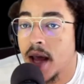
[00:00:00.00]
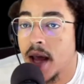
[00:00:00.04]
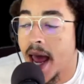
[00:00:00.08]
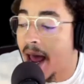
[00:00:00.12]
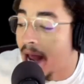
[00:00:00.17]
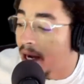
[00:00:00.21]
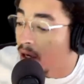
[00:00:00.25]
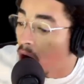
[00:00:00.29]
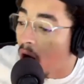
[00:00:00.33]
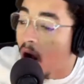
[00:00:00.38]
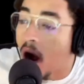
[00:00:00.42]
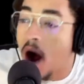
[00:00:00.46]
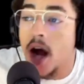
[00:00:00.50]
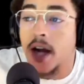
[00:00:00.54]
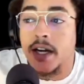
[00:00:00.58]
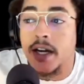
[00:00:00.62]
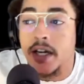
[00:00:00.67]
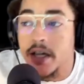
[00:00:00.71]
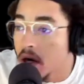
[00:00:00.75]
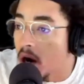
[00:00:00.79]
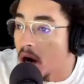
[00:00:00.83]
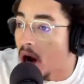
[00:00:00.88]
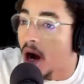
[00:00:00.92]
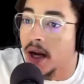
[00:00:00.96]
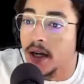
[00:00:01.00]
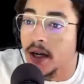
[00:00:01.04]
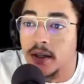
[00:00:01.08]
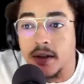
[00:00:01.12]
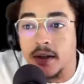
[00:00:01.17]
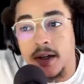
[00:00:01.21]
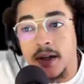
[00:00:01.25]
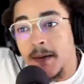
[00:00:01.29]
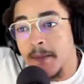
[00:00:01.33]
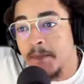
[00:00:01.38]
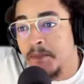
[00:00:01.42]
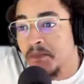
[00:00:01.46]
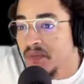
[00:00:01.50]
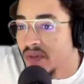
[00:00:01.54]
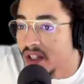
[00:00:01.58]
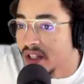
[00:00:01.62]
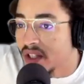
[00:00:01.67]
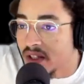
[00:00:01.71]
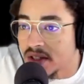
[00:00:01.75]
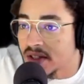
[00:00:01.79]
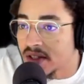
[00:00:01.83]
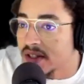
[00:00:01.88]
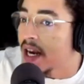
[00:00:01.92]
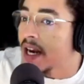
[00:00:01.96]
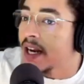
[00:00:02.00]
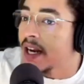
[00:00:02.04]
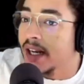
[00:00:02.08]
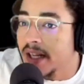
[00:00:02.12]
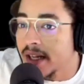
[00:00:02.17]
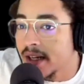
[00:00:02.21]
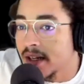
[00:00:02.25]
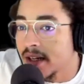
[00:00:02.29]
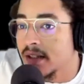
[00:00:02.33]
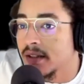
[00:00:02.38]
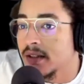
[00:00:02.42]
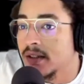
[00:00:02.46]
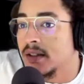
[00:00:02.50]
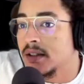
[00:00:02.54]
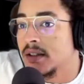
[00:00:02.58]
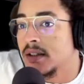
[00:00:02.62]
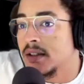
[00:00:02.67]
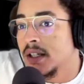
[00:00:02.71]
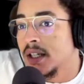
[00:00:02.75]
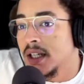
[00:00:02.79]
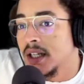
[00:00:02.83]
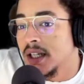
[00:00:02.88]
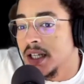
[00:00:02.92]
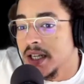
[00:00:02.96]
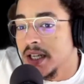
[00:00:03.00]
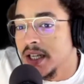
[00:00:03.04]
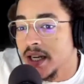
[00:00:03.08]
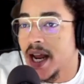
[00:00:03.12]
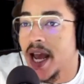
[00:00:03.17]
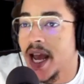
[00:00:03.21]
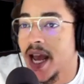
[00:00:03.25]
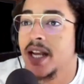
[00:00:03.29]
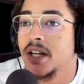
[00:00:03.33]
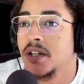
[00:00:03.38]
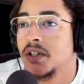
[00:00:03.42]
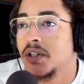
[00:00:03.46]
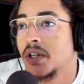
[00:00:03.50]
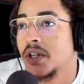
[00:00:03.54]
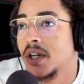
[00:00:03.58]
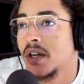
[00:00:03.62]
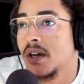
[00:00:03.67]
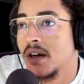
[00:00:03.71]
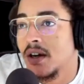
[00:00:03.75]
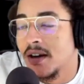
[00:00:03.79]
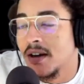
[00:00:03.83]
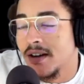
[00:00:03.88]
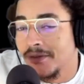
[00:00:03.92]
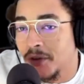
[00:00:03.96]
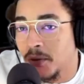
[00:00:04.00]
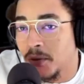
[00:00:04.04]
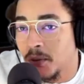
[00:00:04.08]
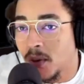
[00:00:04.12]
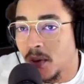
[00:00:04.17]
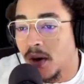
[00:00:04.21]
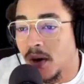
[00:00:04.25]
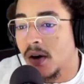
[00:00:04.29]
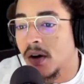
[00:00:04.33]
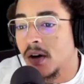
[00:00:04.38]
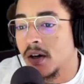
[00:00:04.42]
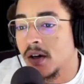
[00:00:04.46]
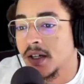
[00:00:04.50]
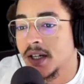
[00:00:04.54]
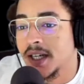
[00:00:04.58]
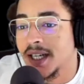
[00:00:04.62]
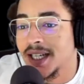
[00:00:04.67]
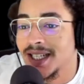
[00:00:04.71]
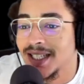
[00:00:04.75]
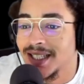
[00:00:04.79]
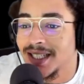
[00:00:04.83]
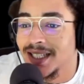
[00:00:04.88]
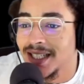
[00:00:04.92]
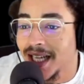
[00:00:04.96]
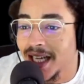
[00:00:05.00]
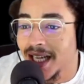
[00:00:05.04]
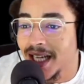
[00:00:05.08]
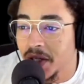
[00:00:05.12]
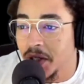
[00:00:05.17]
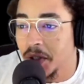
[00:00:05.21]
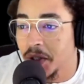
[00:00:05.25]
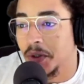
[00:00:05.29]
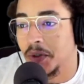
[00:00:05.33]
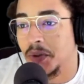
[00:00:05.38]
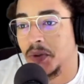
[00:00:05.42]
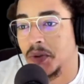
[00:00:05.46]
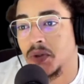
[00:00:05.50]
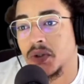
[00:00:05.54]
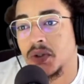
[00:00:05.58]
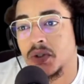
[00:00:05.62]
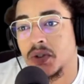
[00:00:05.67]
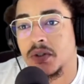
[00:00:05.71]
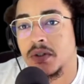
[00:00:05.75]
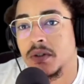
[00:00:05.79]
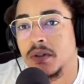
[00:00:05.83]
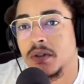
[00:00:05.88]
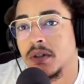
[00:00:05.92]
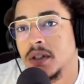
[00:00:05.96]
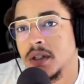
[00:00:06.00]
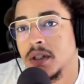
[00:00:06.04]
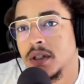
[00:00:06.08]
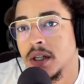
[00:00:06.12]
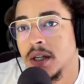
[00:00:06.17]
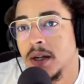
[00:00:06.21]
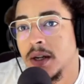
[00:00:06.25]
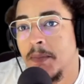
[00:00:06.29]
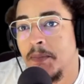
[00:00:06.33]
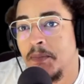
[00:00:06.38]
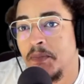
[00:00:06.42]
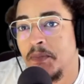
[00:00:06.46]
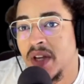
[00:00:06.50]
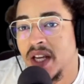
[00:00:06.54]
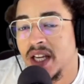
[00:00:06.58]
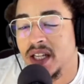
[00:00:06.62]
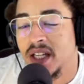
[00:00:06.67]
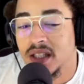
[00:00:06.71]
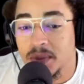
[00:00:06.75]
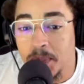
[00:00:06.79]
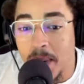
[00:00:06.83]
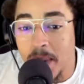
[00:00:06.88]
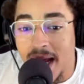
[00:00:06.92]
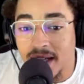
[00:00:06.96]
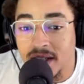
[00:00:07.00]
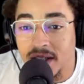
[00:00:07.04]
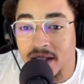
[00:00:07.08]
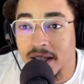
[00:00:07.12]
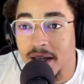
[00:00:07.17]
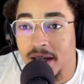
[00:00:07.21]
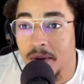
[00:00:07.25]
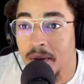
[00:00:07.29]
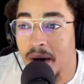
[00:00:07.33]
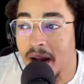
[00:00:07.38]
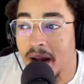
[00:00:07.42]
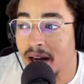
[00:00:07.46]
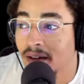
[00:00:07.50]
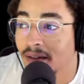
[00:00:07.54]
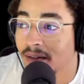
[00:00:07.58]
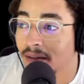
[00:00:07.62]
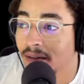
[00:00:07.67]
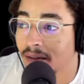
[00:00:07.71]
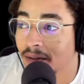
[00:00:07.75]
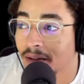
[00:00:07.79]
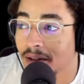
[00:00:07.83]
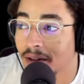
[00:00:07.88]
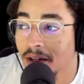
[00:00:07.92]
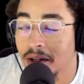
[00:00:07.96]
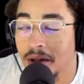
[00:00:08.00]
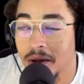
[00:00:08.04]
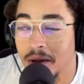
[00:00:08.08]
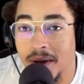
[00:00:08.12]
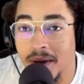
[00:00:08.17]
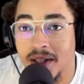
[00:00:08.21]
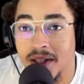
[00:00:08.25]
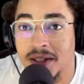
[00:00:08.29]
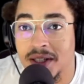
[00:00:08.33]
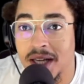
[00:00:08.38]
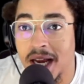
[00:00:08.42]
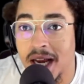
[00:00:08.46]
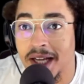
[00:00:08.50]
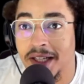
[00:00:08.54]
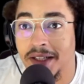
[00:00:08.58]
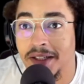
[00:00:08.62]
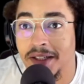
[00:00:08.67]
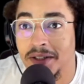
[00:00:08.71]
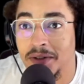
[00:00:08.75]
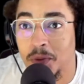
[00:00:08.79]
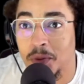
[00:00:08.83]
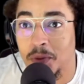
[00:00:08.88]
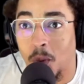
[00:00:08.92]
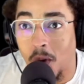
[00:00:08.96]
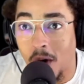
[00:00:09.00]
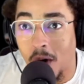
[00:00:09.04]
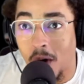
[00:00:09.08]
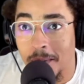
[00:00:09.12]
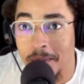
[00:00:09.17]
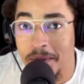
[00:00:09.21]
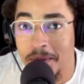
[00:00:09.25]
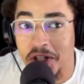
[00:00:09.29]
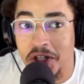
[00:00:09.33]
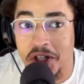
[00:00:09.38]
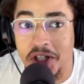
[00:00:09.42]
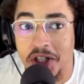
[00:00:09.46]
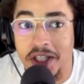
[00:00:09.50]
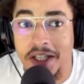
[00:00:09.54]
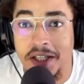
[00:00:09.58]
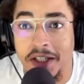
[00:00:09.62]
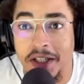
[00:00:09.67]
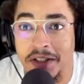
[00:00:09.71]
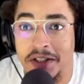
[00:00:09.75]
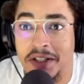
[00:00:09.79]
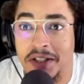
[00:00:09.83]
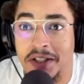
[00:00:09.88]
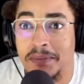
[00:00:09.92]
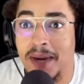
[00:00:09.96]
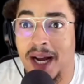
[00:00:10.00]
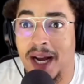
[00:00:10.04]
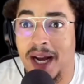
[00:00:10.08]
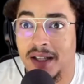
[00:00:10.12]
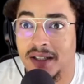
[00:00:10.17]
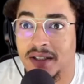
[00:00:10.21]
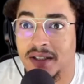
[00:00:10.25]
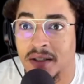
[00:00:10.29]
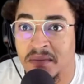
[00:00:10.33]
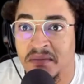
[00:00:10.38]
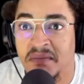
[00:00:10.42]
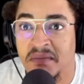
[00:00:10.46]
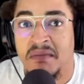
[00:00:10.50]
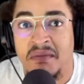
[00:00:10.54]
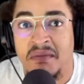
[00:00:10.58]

And on and on, the cyclical nature of war continues. Especially when the USA's war machine smells